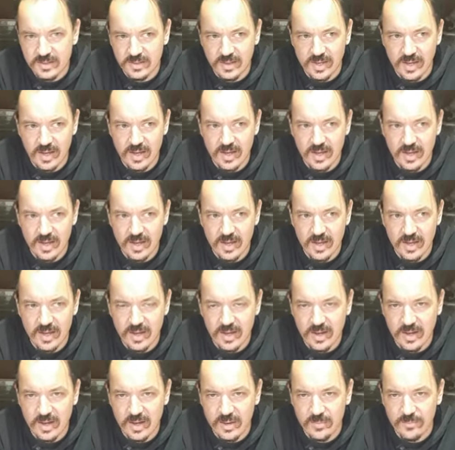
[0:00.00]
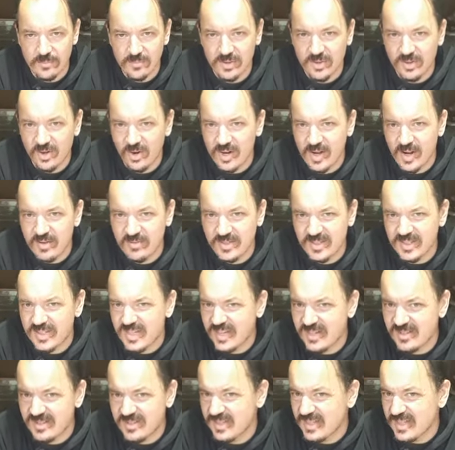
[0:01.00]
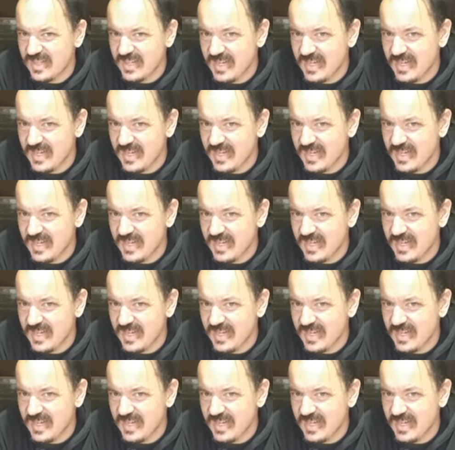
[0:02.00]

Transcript: You don't have to get to the